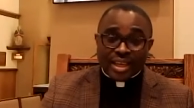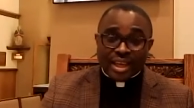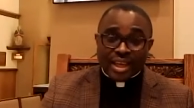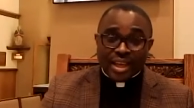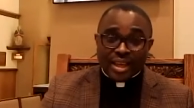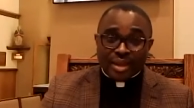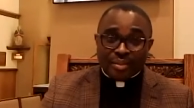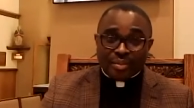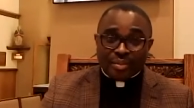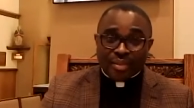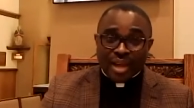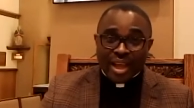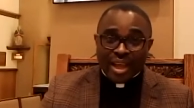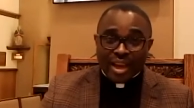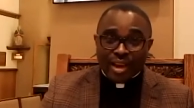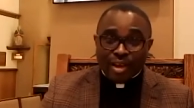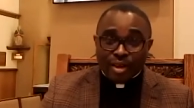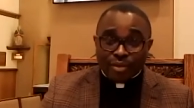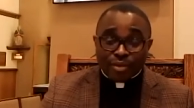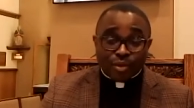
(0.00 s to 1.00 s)
Um, I
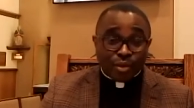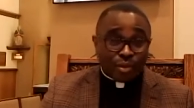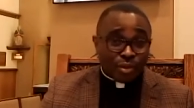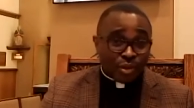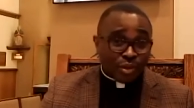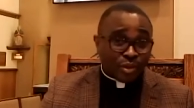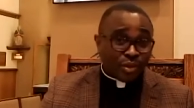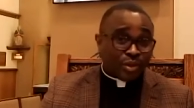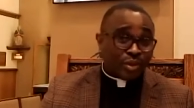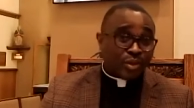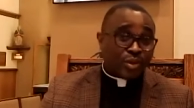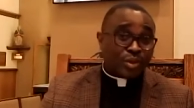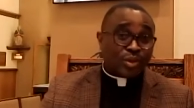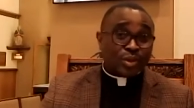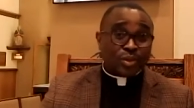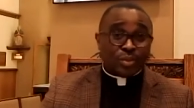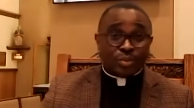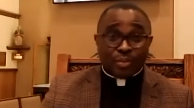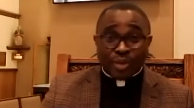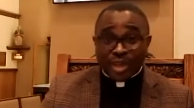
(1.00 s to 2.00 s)
love to,
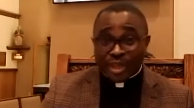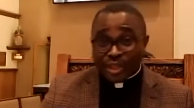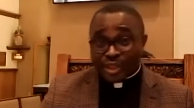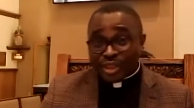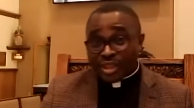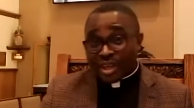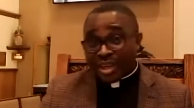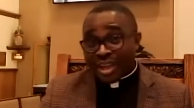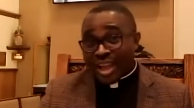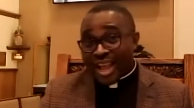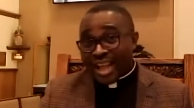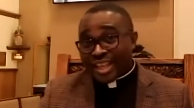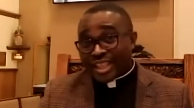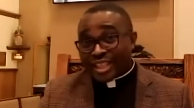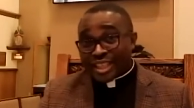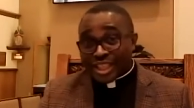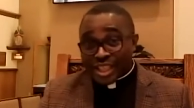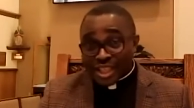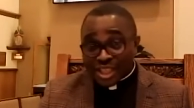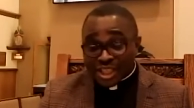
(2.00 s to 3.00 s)
to preach and
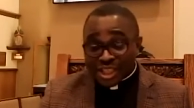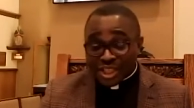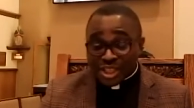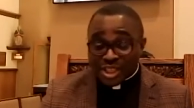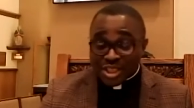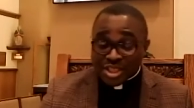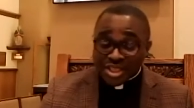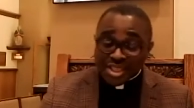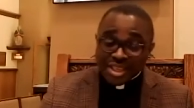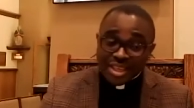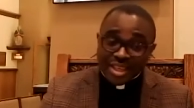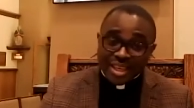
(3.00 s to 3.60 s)
teach.